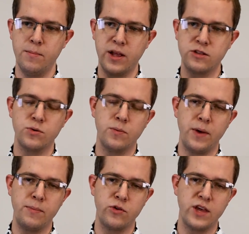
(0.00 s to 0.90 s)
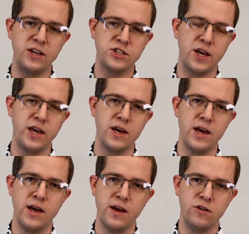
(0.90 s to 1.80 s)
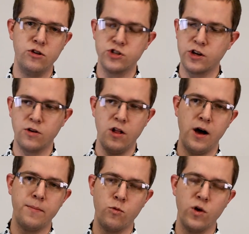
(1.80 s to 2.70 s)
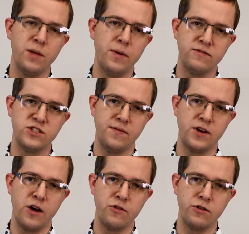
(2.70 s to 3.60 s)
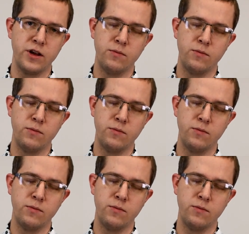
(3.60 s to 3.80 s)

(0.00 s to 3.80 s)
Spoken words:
People with ET usually climb well above 700,